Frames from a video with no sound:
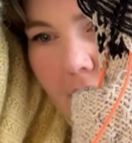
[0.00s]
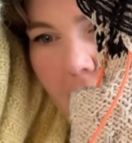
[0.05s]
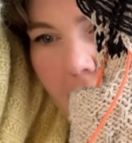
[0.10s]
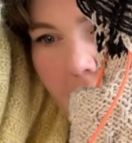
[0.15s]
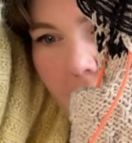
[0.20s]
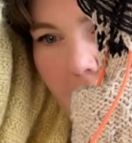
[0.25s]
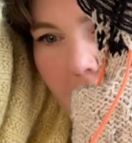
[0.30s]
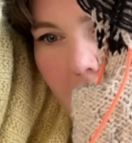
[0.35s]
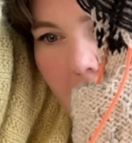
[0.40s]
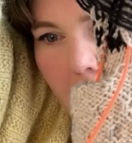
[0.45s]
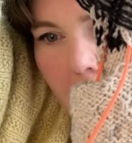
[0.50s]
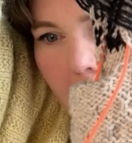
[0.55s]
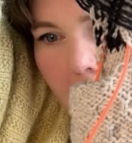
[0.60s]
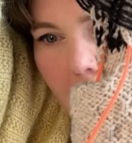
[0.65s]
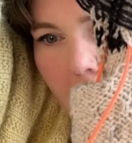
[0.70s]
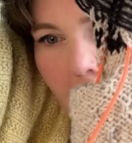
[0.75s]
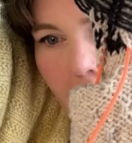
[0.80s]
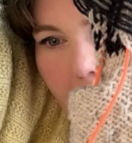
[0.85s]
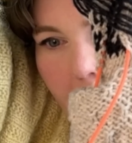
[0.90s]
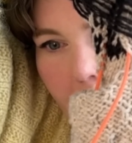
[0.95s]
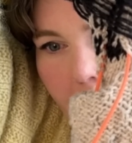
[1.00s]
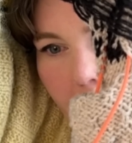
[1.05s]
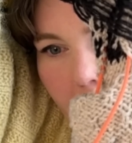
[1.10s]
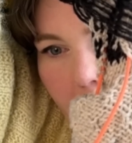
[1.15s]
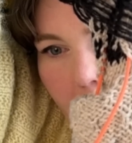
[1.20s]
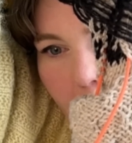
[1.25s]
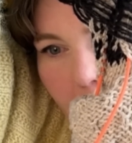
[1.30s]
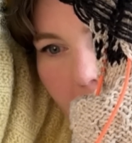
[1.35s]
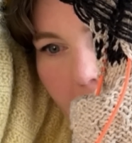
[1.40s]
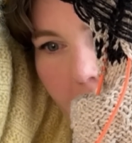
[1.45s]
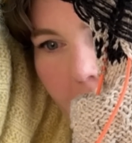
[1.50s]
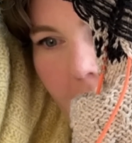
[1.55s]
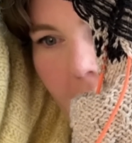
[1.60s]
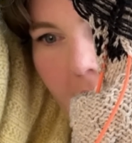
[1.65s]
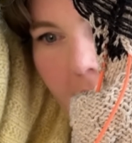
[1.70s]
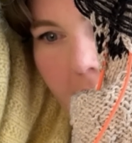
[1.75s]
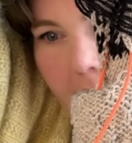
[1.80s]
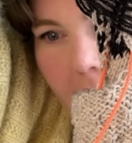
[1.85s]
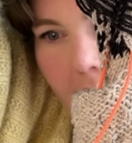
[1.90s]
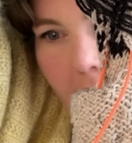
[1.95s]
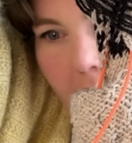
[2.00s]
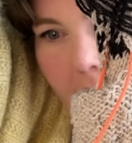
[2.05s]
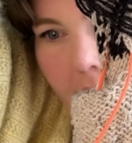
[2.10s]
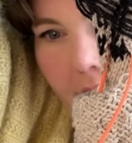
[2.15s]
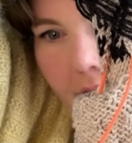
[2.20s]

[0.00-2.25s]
and then at the very bottom I had to add